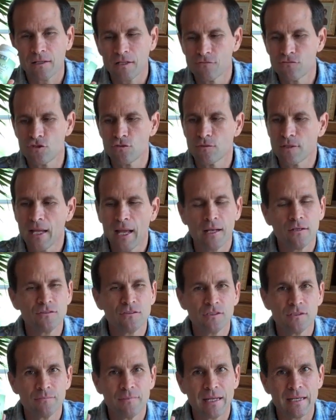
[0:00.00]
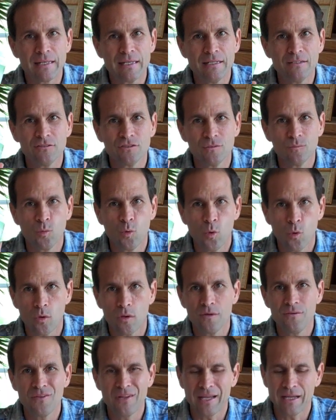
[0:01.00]
gives you calcium magnesium
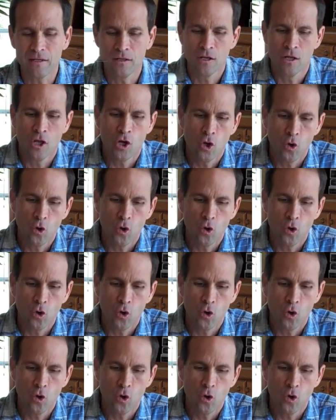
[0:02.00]
orotate,